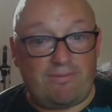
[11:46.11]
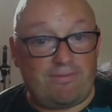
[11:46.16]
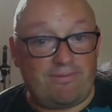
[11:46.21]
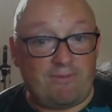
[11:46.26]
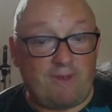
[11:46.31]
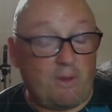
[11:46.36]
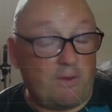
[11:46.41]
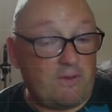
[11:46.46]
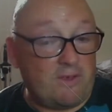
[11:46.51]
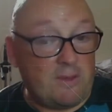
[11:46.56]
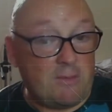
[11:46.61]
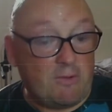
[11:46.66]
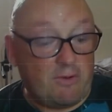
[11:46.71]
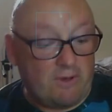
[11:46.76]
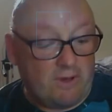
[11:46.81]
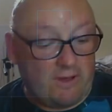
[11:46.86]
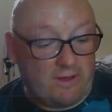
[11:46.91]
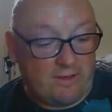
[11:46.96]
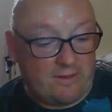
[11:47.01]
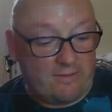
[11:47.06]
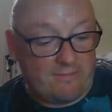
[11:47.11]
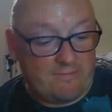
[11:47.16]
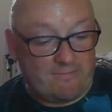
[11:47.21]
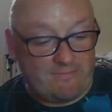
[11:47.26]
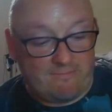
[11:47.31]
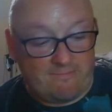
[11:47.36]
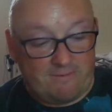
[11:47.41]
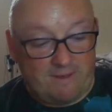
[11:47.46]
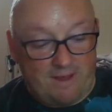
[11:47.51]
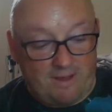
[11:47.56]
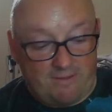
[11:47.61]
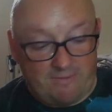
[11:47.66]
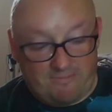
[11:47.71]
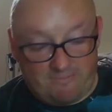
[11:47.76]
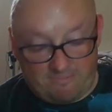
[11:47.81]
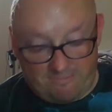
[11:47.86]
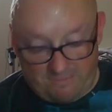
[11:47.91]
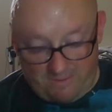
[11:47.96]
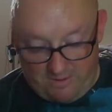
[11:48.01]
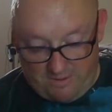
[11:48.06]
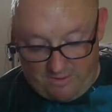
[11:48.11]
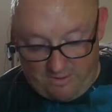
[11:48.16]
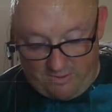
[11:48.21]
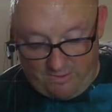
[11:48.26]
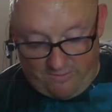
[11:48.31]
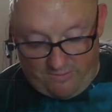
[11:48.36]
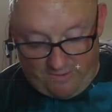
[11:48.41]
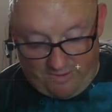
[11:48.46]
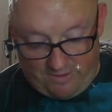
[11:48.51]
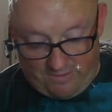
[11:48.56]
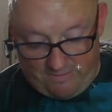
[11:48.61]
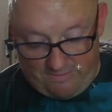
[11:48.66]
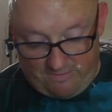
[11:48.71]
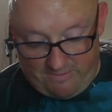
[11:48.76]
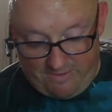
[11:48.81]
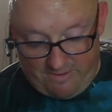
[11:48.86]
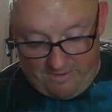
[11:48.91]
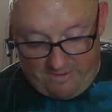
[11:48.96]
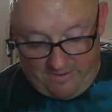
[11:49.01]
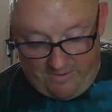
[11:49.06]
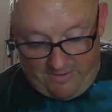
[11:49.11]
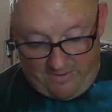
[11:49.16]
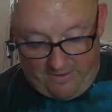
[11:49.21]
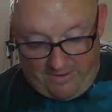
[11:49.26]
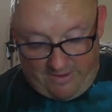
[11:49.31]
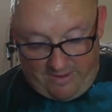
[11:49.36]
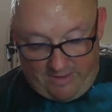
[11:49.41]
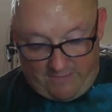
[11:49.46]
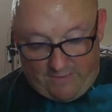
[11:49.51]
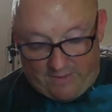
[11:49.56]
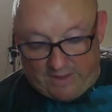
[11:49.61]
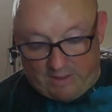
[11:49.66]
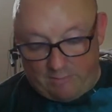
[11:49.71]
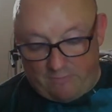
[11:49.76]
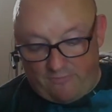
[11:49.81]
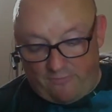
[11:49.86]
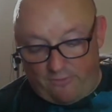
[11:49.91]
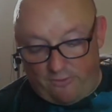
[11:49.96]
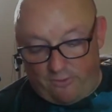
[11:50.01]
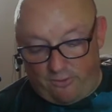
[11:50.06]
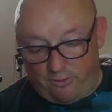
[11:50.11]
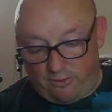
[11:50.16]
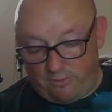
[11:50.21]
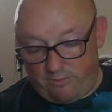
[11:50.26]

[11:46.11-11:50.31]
sea monkeys, no, nothing. I've had that before.